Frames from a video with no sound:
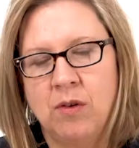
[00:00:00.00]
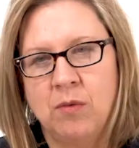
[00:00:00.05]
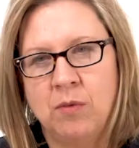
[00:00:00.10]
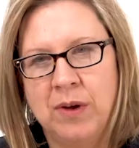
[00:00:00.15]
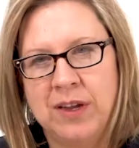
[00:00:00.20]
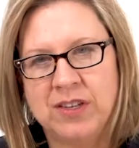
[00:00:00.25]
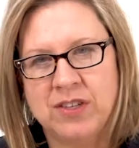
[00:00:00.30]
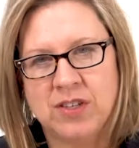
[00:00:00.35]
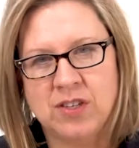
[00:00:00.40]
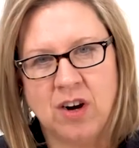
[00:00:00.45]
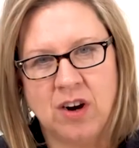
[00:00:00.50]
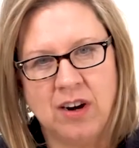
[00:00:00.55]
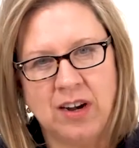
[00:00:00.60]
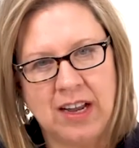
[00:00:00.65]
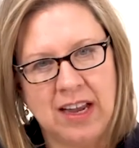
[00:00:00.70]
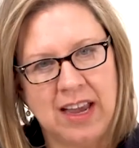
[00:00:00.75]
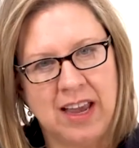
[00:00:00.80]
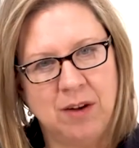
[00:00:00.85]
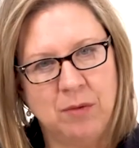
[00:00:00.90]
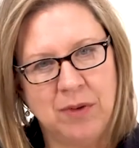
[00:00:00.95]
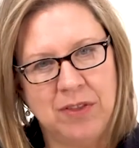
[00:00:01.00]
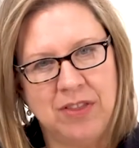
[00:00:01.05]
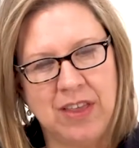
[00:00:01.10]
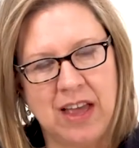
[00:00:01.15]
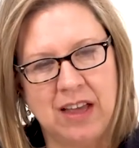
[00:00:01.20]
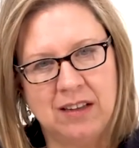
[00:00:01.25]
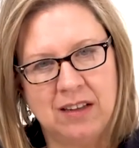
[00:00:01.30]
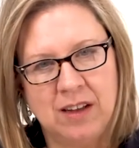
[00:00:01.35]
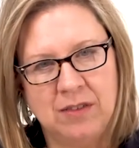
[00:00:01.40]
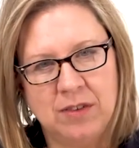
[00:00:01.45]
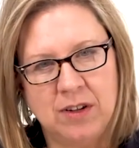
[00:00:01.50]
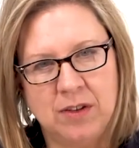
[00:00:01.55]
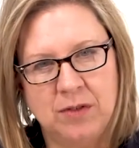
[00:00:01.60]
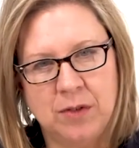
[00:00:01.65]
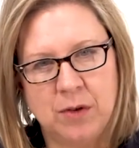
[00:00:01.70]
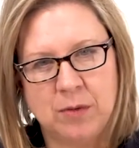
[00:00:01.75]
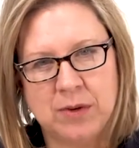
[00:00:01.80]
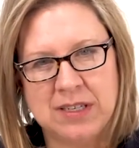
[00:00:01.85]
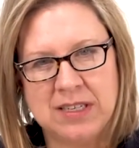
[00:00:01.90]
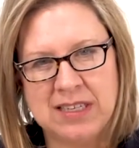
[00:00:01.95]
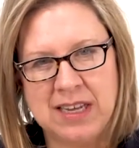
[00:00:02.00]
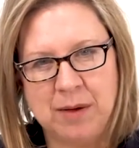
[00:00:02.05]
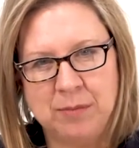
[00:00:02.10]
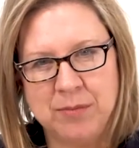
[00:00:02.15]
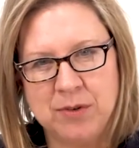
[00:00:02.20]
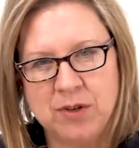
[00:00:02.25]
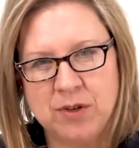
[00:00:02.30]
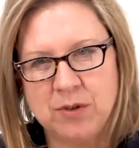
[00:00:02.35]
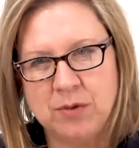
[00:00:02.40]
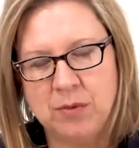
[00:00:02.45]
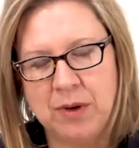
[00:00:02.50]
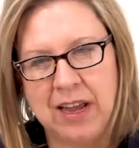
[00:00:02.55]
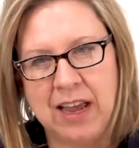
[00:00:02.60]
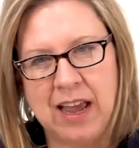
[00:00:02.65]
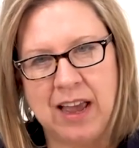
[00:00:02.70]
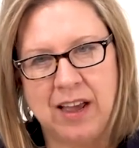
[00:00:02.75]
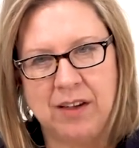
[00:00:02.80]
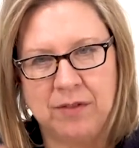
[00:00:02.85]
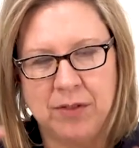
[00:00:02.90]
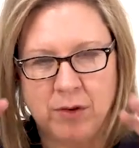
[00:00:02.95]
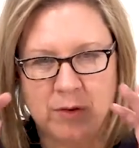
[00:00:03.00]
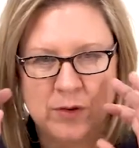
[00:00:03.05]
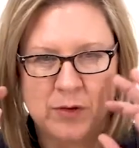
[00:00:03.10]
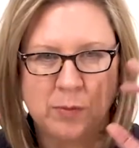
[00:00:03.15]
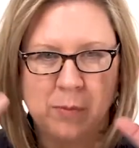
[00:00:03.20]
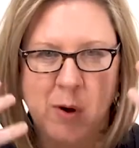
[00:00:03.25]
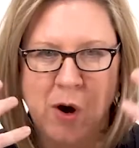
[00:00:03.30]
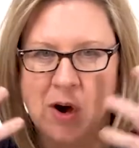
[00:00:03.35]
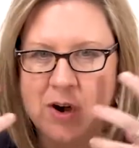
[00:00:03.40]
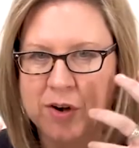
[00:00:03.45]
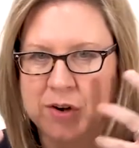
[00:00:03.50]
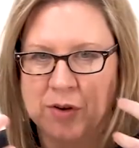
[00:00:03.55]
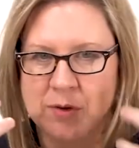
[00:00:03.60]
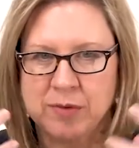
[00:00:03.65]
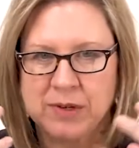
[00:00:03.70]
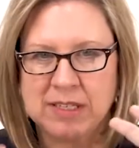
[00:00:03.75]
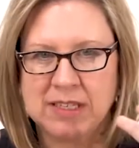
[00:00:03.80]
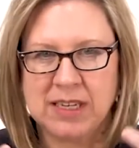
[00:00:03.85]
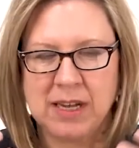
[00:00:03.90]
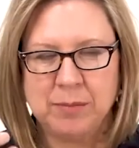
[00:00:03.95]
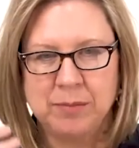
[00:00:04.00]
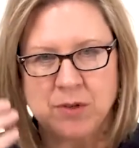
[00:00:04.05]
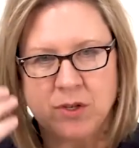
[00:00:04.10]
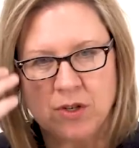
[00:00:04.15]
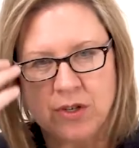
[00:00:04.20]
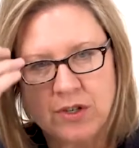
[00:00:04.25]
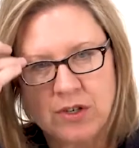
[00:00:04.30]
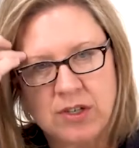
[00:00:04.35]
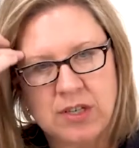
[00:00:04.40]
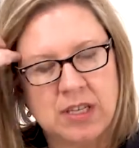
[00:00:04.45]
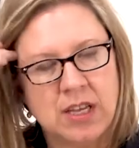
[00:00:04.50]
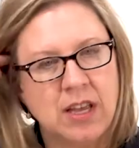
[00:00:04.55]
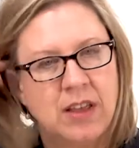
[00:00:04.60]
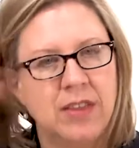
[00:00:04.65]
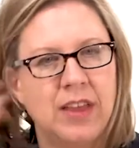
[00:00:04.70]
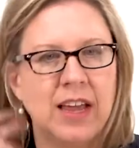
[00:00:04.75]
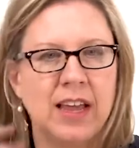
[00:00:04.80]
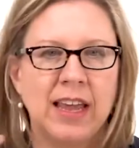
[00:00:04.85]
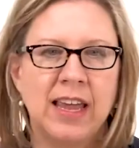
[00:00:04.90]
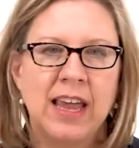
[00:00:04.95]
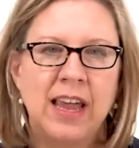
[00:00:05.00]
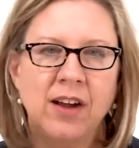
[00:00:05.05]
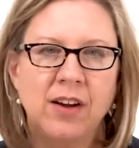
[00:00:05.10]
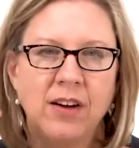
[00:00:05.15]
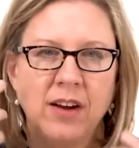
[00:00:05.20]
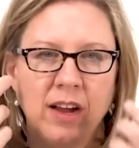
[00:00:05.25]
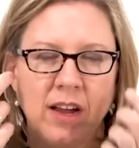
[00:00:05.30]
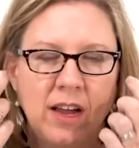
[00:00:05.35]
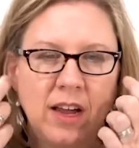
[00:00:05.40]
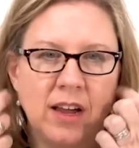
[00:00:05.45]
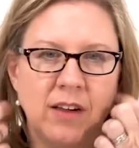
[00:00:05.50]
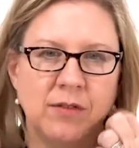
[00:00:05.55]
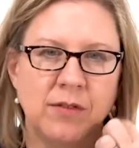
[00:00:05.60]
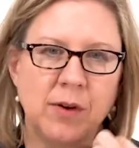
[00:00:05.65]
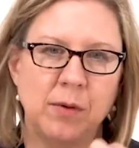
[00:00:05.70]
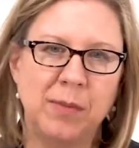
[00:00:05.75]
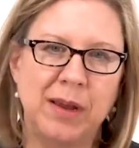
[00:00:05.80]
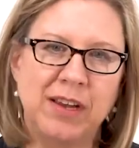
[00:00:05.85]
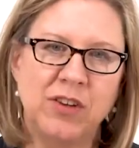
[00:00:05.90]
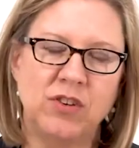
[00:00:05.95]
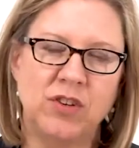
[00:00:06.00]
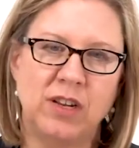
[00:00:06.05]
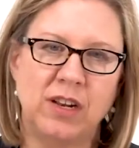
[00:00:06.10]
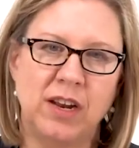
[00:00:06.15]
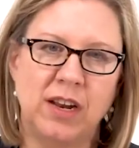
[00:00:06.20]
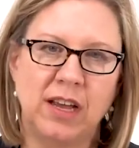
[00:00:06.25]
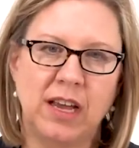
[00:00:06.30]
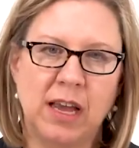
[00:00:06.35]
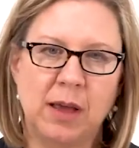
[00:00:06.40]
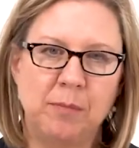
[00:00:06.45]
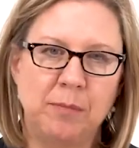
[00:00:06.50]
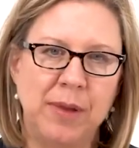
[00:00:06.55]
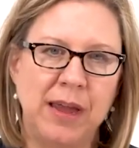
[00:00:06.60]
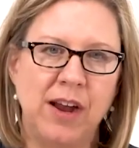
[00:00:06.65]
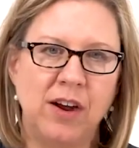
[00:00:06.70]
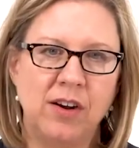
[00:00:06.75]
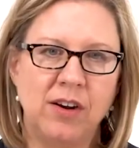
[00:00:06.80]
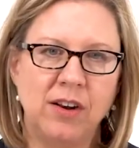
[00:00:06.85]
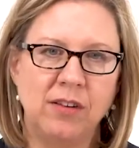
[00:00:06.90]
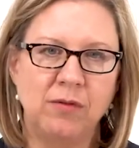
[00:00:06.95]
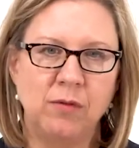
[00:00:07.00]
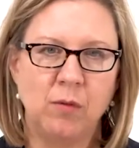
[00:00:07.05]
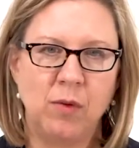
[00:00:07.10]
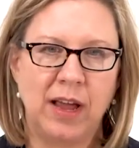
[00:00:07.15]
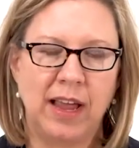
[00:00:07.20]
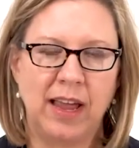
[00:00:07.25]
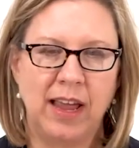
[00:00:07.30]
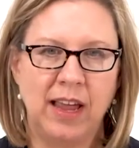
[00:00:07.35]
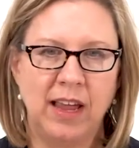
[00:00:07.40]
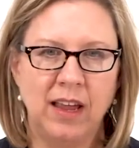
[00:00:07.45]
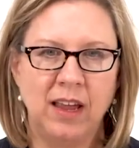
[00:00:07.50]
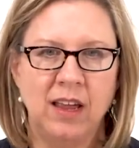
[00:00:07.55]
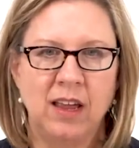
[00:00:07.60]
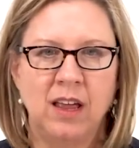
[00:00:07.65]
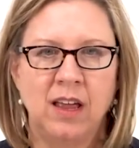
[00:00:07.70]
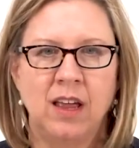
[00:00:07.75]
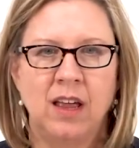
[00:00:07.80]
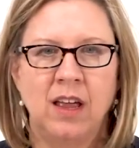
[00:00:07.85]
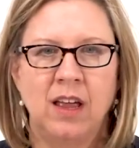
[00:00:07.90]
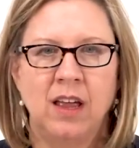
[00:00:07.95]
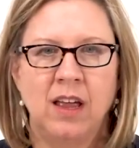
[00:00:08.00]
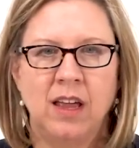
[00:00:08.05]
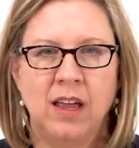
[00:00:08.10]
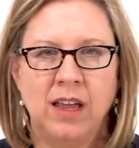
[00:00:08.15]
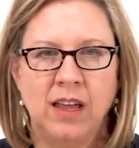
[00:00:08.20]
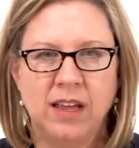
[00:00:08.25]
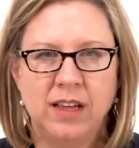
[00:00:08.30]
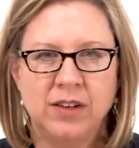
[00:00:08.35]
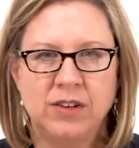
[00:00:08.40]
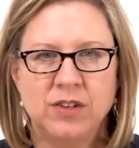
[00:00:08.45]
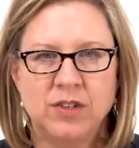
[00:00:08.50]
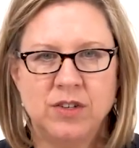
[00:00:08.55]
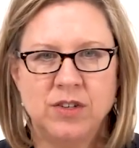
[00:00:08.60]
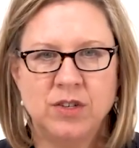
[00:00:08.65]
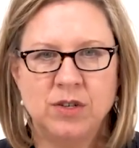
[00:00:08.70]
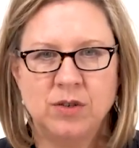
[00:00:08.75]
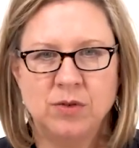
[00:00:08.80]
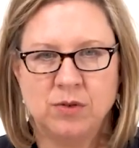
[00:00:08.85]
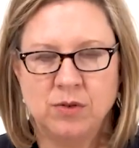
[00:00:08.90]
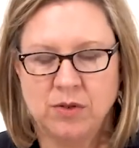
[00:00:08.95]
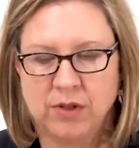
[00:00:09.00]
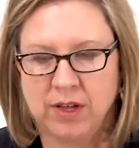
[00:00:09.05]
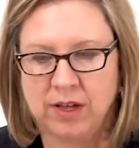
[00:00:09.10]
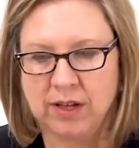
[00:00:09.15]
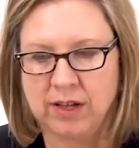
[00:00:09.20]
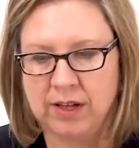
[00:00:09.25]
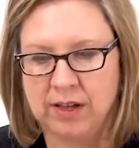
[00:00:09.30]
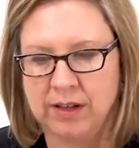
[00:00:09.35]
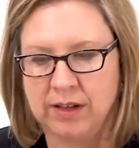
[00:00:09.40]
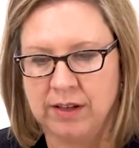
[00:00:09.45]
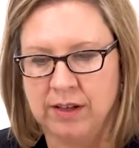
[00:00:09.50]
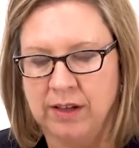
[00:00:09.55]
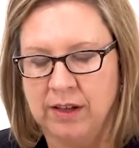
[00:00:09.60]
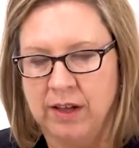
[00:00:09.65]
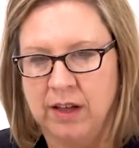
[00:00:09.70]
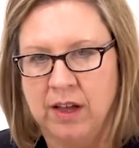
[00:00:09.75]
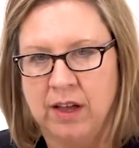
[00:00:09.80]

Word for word: We start again with that level of the receptor. We have those partner receptors that carry information in a comparative way into the